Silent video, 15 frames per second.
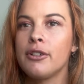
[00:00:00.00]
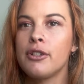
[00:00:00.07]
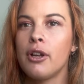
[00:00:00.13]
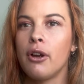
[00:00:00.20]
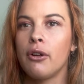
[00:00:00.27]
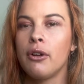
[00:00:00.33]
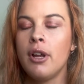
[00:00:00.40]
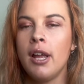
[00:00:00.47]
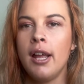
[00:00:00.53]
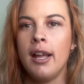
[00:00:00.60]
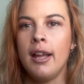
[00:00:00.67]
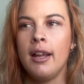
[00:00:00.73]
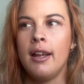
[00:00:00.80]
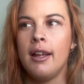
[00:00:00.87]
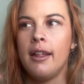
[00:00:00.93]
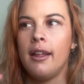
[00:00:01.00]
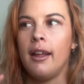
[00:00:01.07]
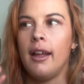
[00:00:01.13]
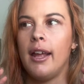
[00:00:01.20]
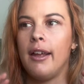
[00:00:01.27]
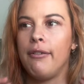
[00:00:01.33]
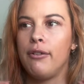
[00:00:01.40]
So
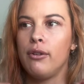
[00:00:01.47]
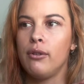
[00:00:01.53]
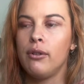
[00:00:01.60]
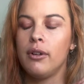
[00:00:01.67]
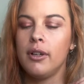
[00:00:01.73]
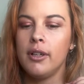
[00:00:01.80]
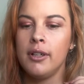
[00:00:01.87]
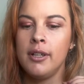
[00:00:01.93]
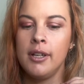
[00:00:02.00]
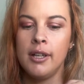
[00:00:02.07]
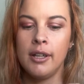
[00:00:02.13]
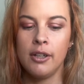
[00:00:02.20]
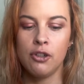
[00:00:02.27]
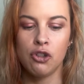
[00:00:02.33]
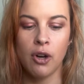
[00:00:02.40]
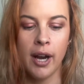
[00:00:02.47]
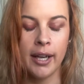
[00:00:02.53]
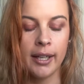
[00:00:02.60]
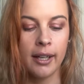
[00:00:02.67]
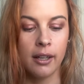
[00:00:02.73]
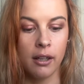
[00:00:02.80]
if you're trying to get